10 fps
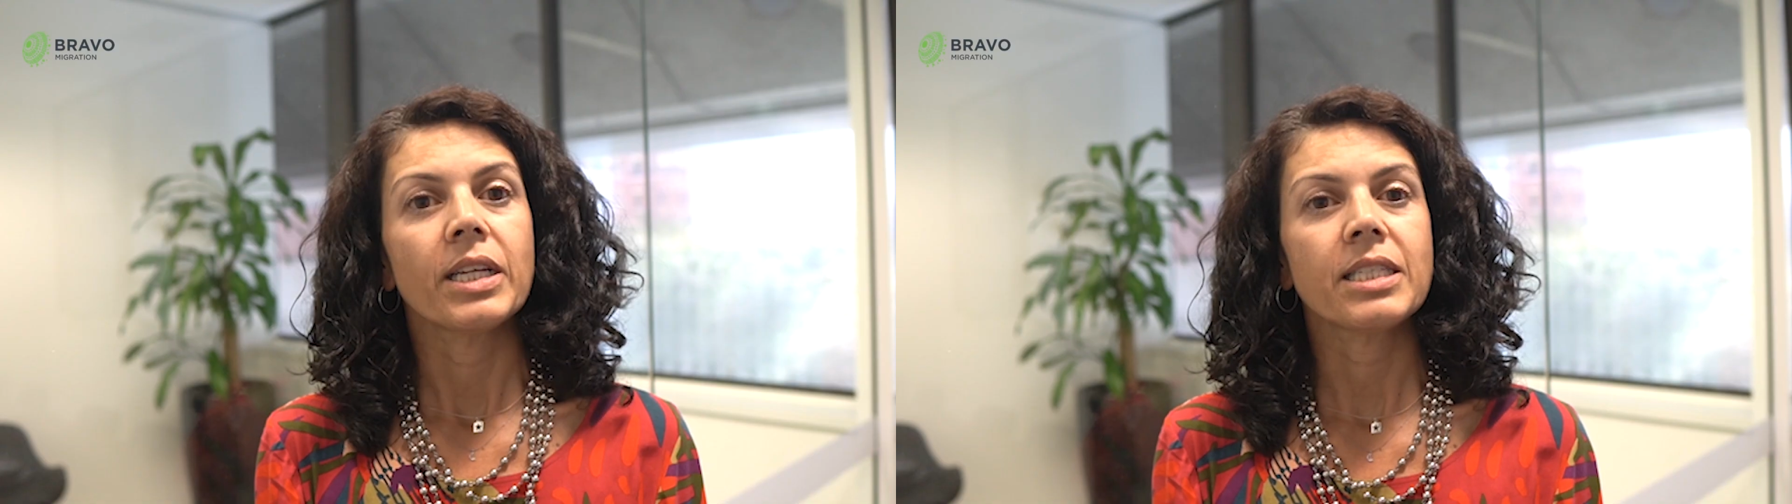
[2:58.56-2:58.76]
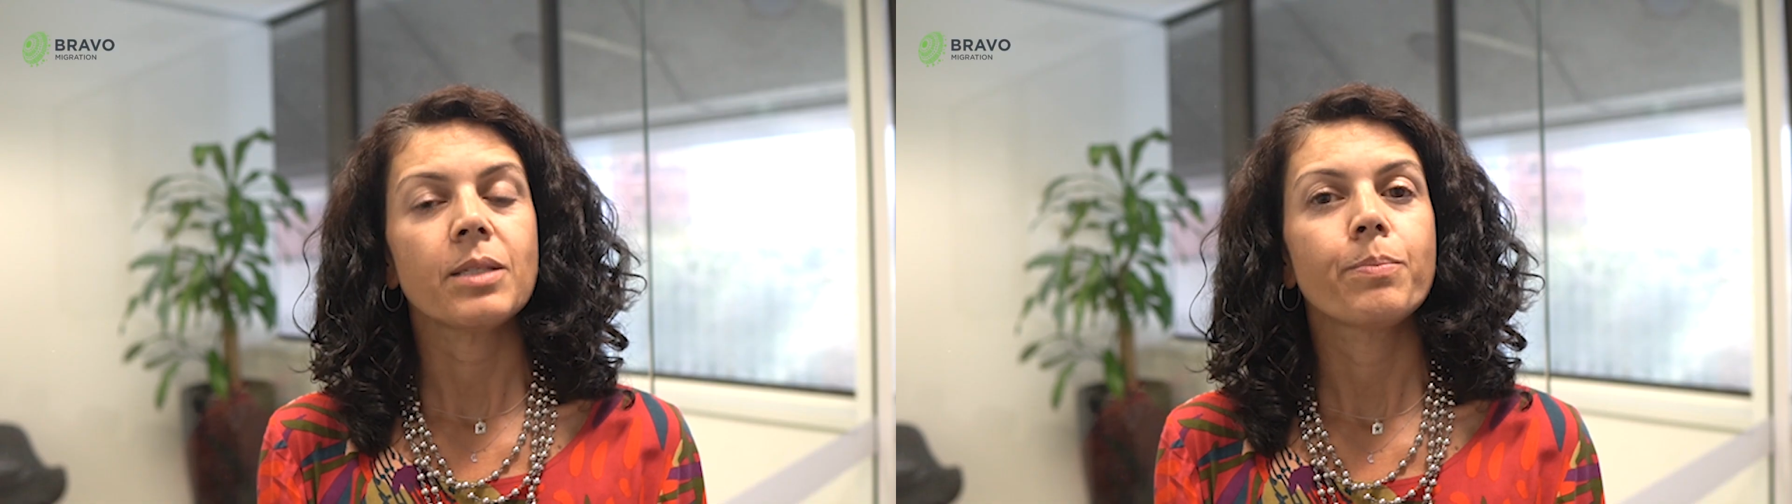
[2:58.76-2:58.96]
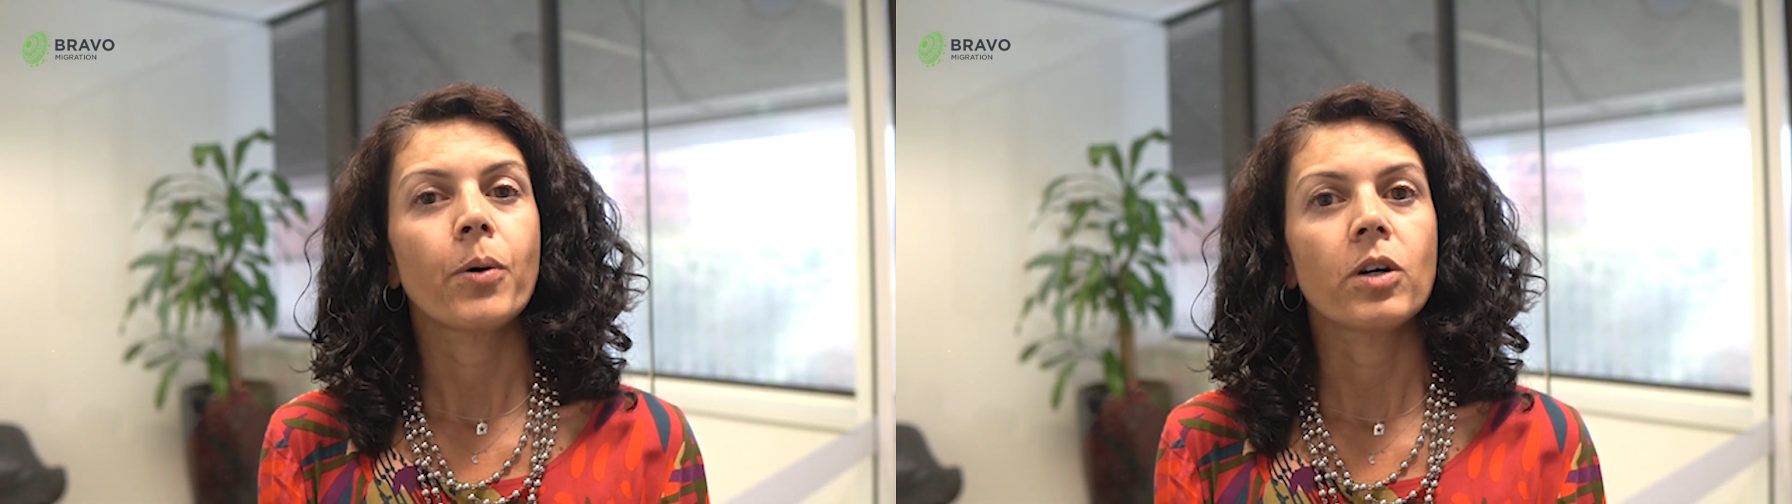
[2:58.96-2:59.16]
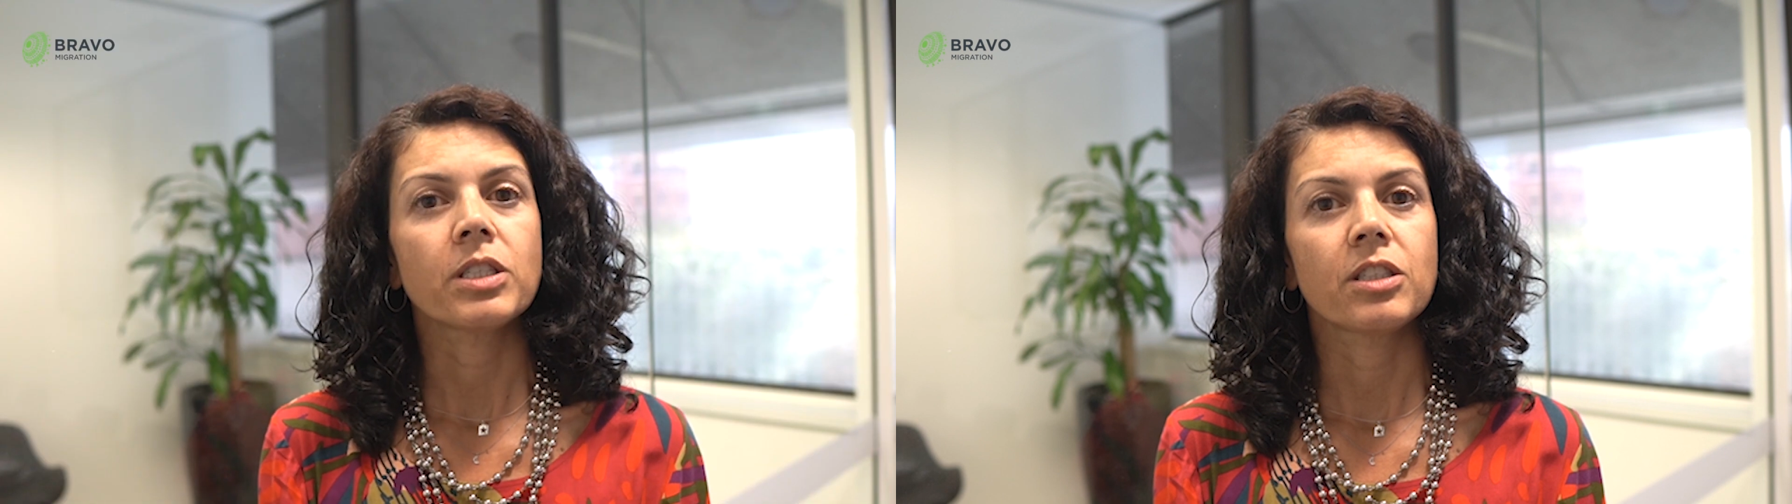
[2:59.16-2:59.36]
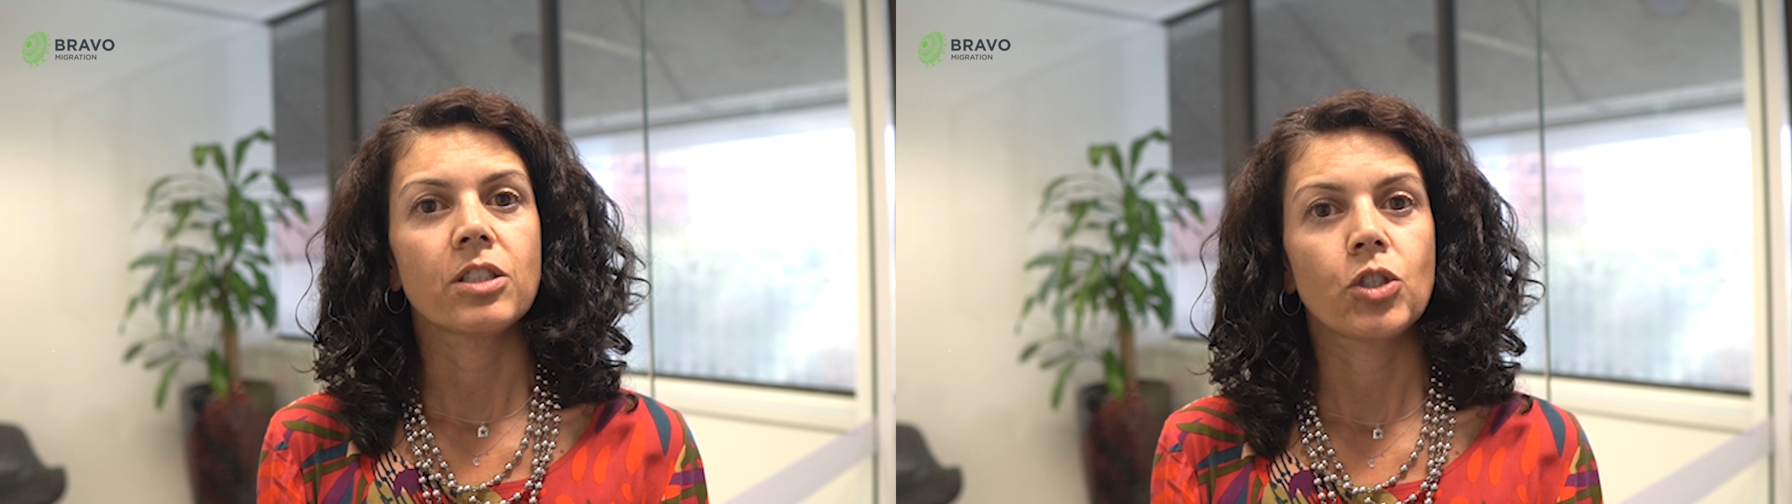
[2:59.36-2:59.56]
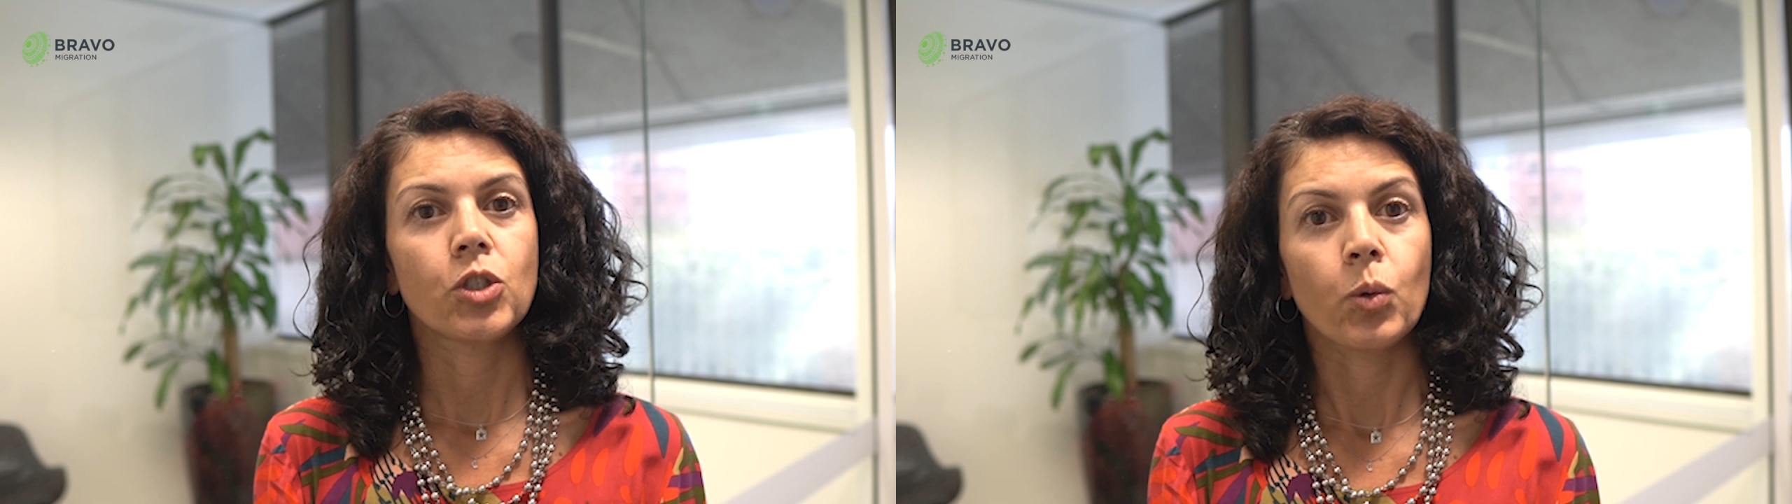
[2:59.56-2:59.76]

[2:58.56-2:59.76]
is important